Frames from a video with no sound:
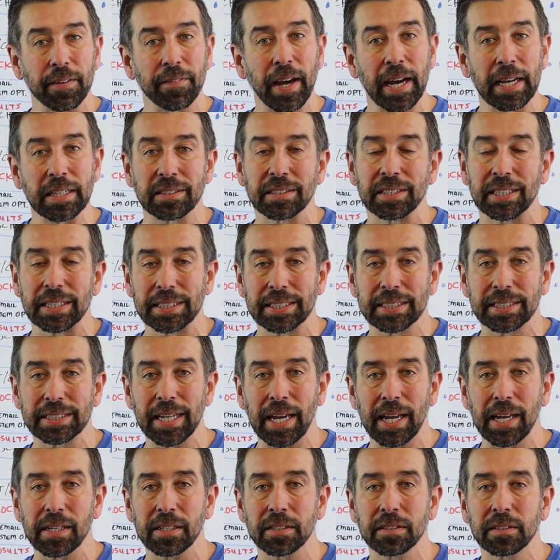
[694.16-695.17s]
I've had
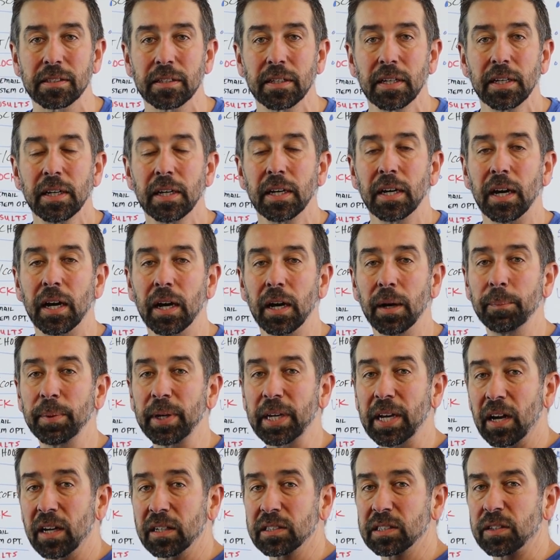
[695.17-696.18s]
success
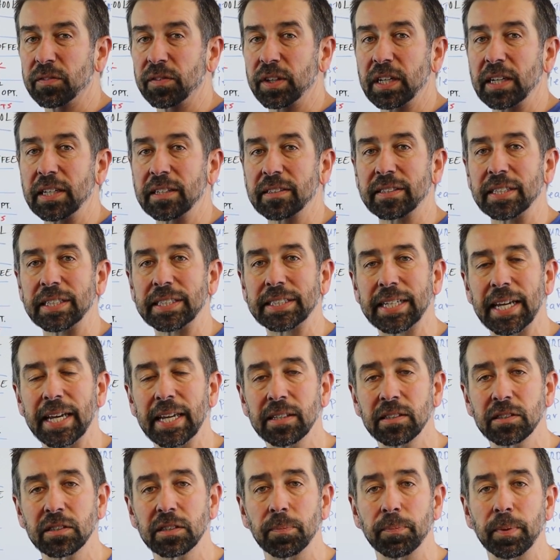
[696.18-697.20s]
because of it, is it
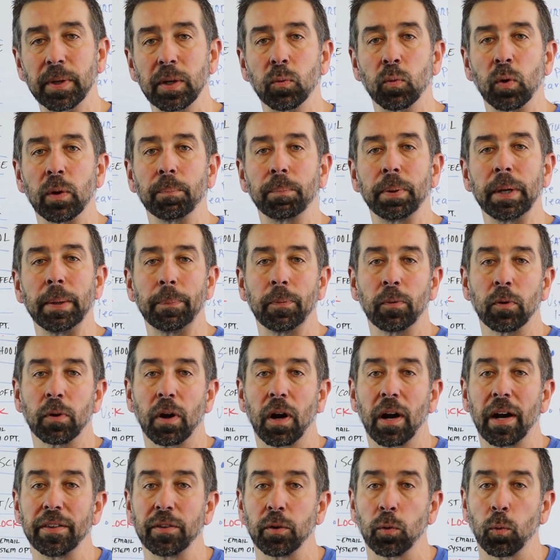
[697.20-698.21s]
tends to be when people
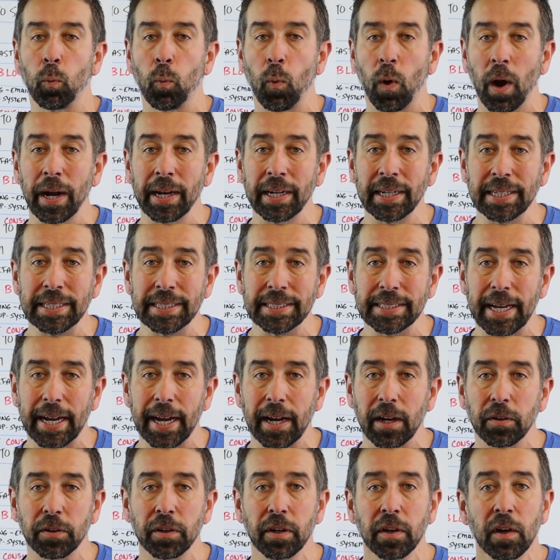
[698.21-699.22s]
are either winding
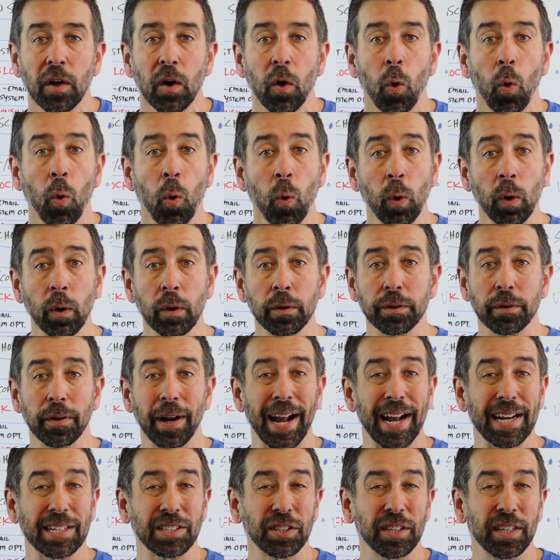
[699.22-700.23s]
down or they're
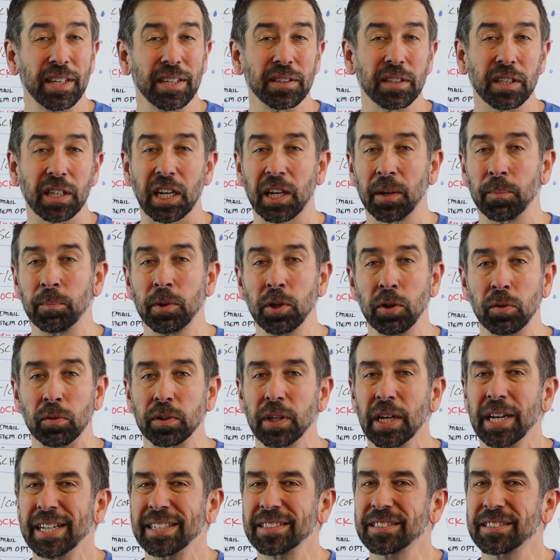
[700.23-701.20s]
actually in the commute.